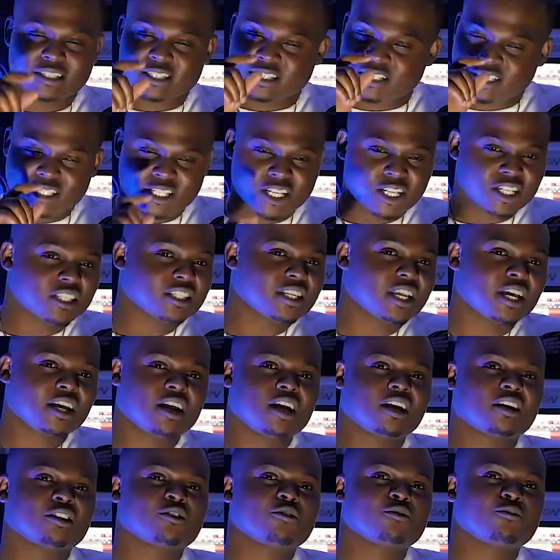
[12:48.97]
Just search
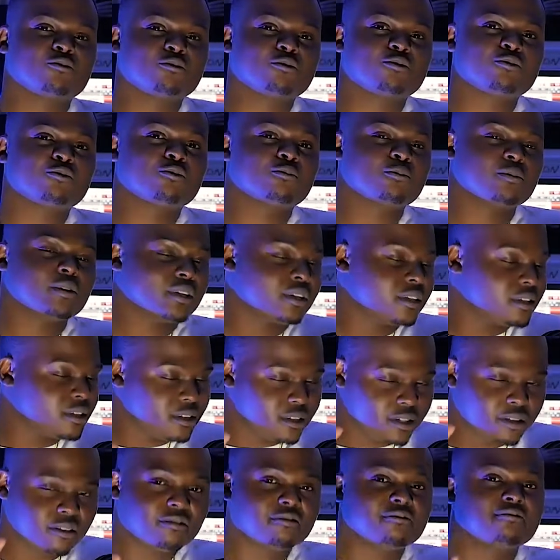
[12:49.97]
that on the YouTube and
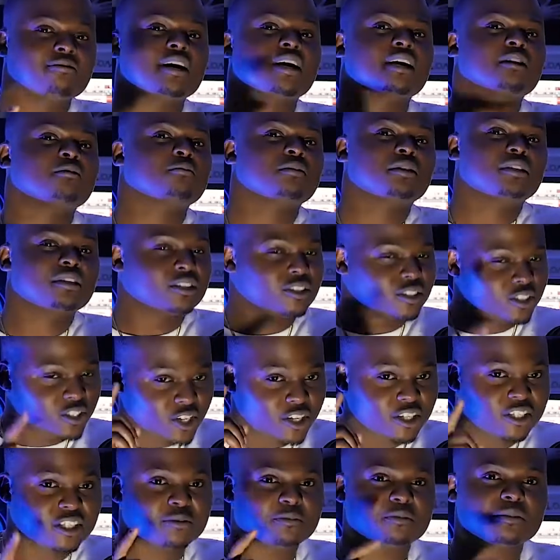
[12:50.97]
you'll find me,
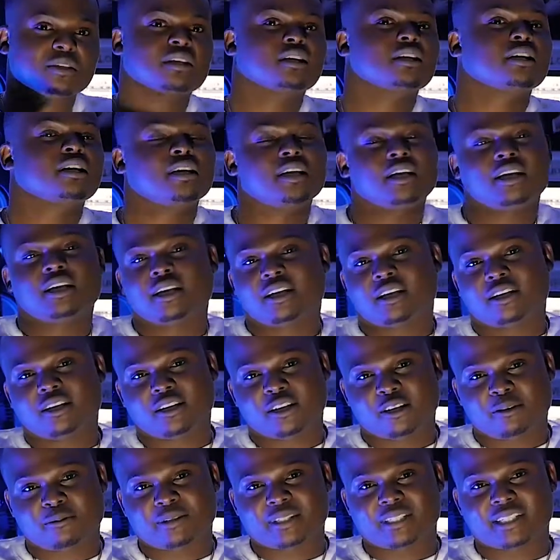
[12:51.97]
trust me.
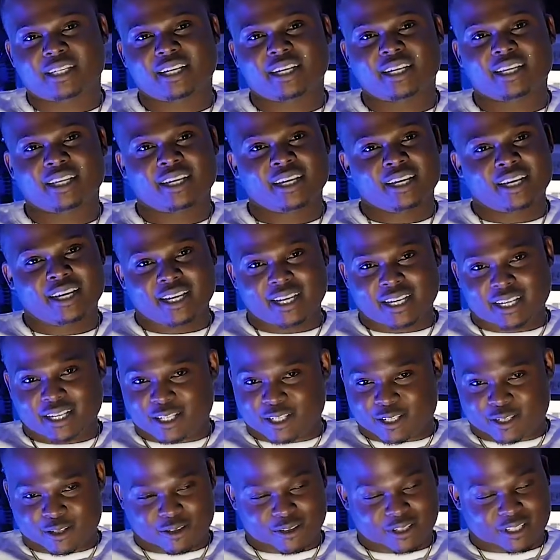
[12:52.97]
You know what I'm saying?
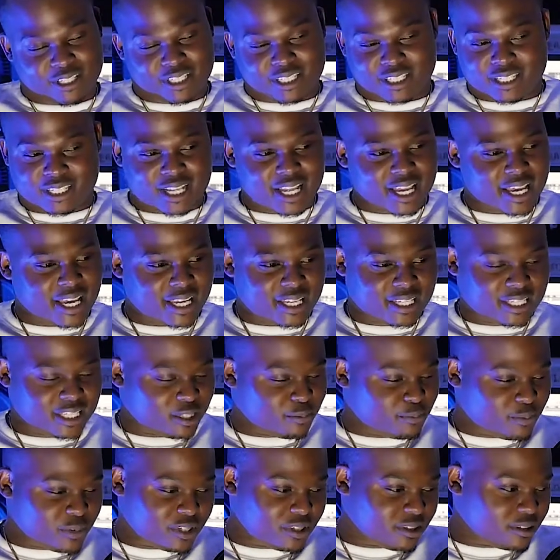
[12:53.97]
So just like,
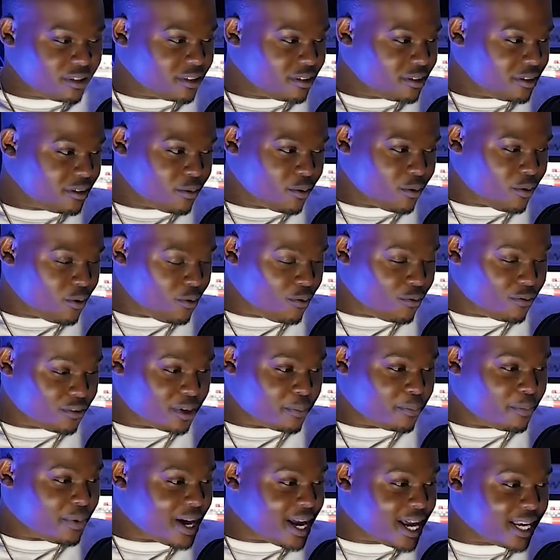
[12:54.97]
just been over
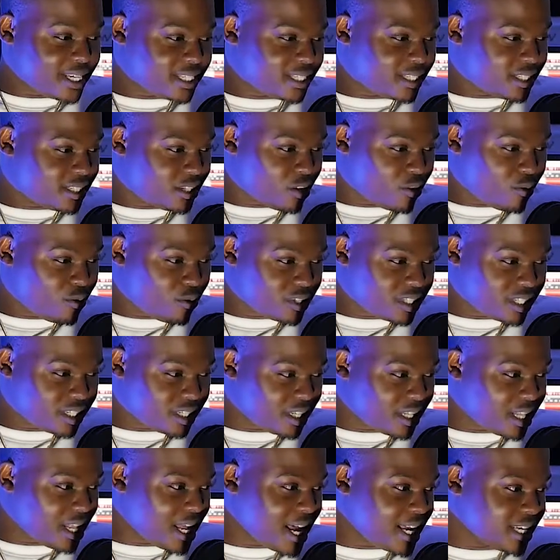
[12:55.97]
the past, the course
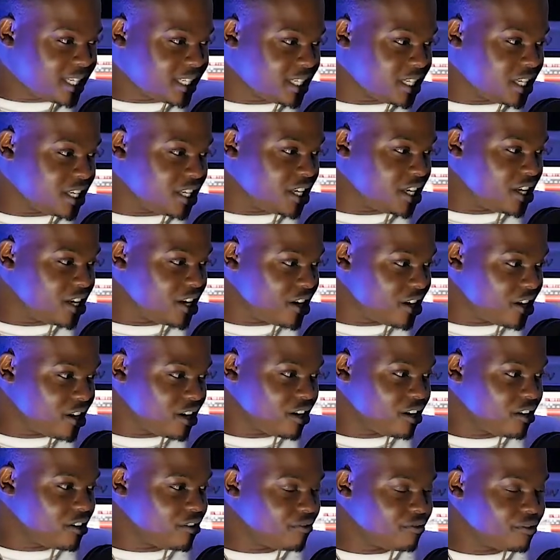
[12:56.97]
of the last
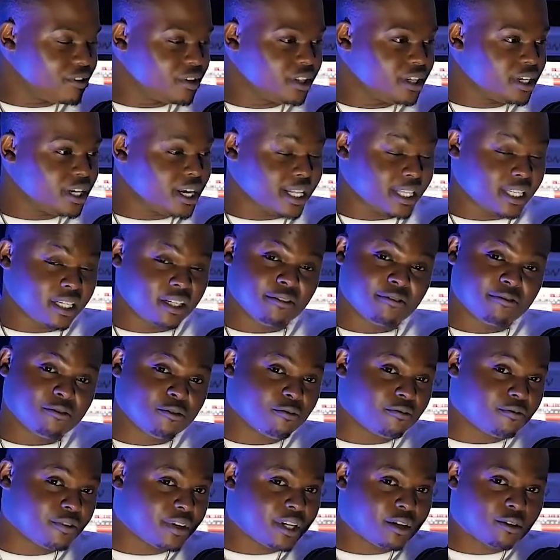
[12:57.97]
year, really. I did a
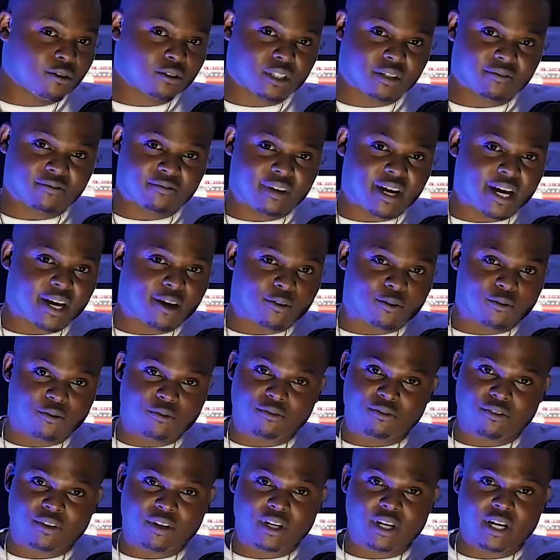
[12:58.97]
few videos in
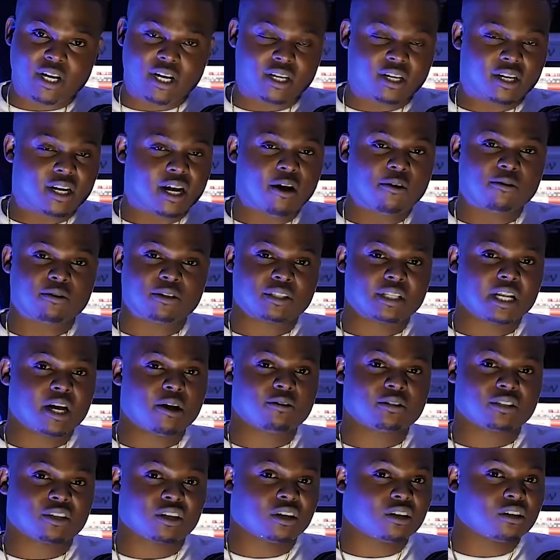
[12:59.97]
Vancouver and that was
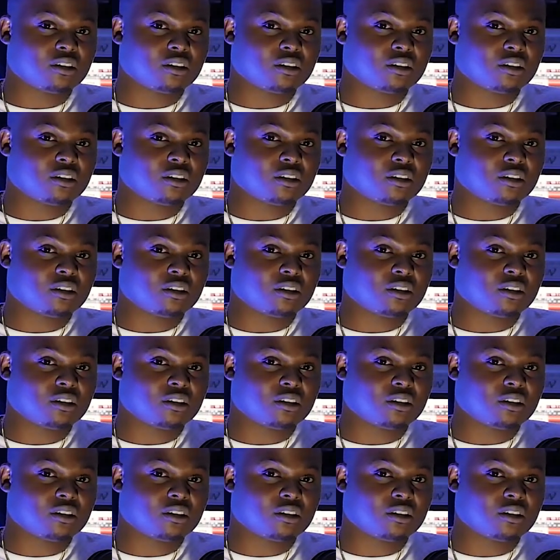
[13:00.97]
that was